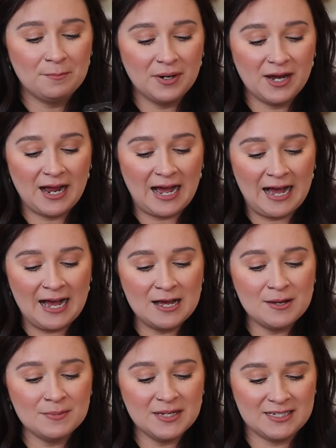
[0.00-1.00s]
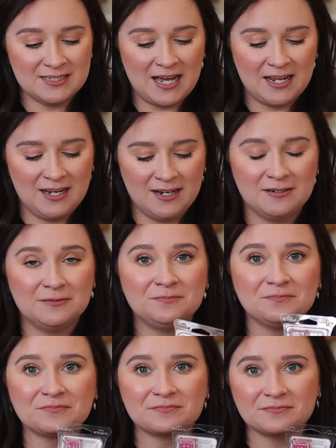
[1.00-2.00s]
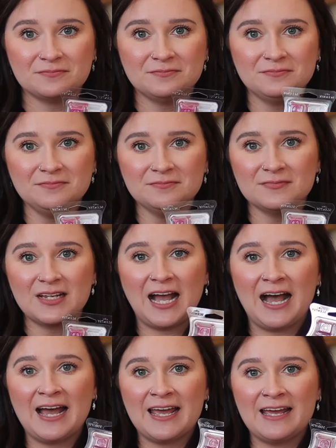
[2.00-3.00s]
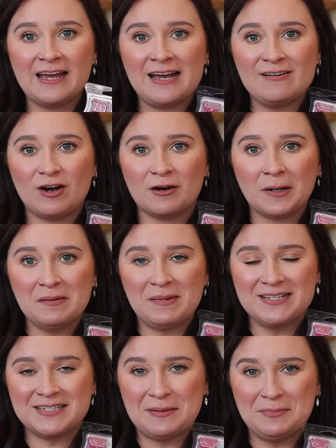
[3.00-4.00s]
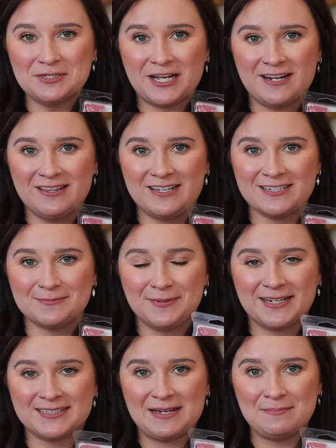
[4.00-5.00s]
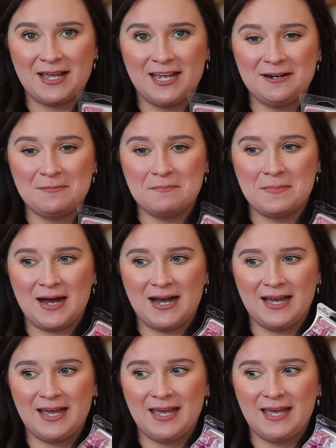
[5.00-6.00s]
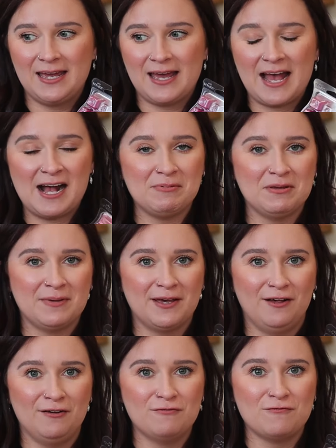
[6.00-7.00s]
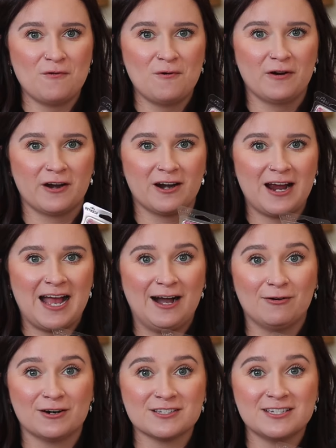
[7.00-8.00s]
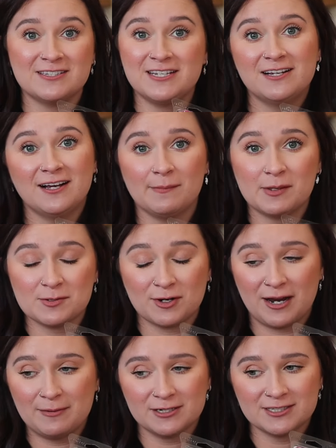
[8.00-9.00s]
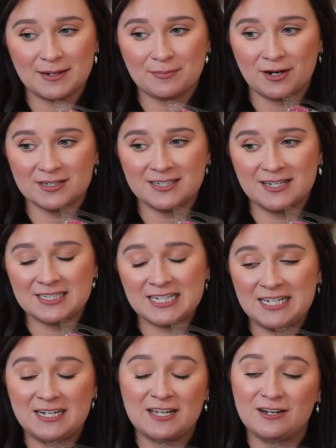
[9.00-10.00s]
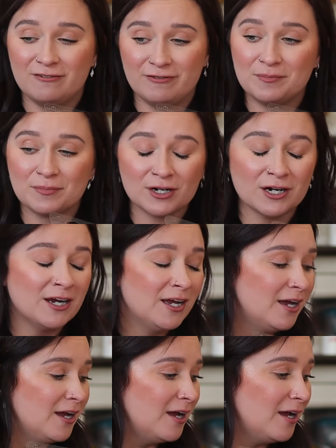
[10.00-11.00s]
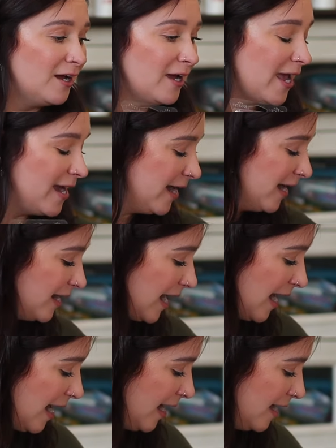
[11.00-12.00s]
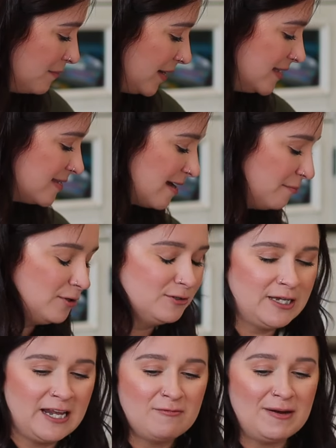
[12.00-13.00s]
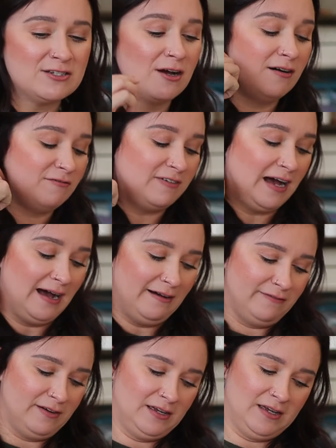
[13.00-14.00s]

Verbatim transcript: But I'm excited I have already made samples out of this because I made my Happy Meal for our Scentsy Club subscribers that processed in November. And I made samples out of my top five